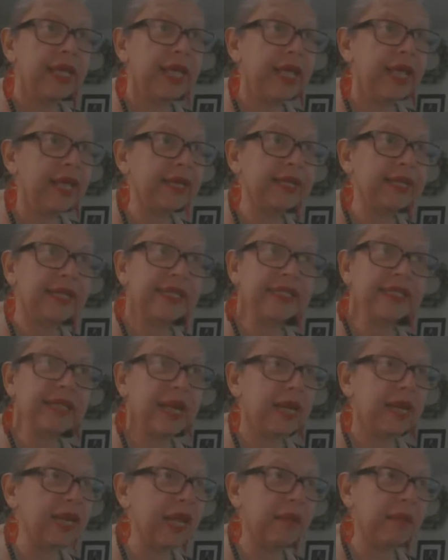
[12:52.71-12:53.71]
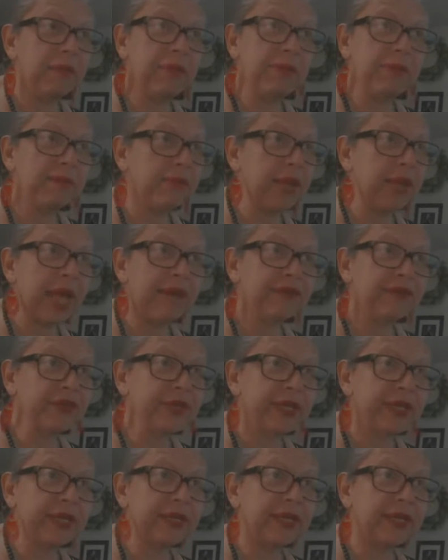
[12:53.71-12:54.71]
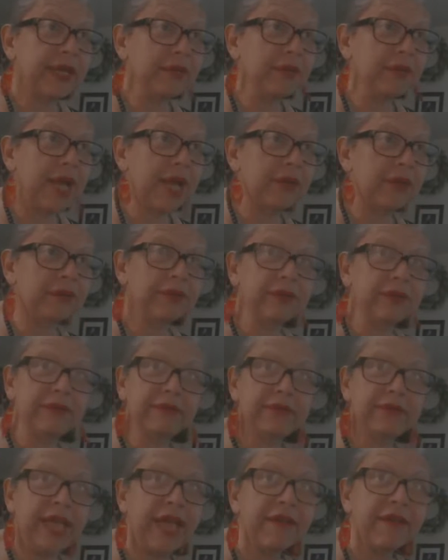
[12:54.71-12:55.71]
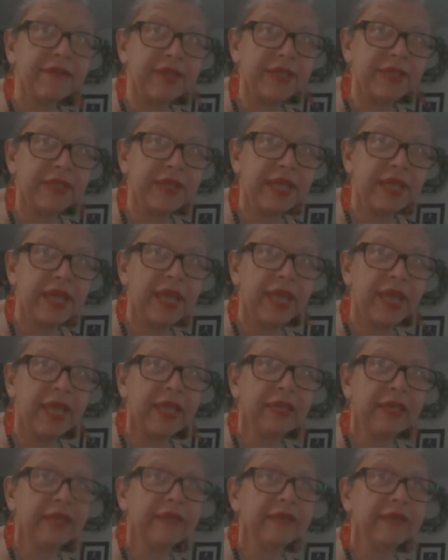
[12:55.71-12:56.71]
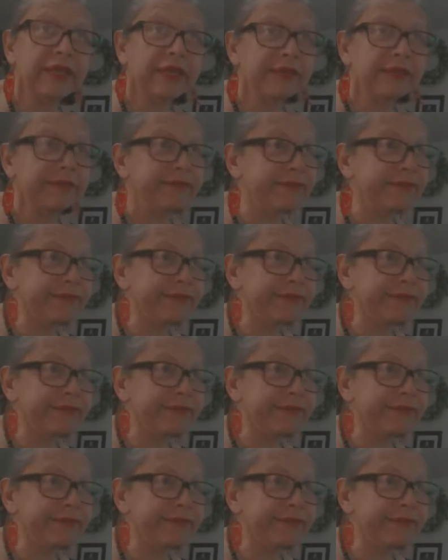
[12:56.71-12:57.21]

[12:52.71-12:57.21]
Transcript: and they start like blabbering about everything um,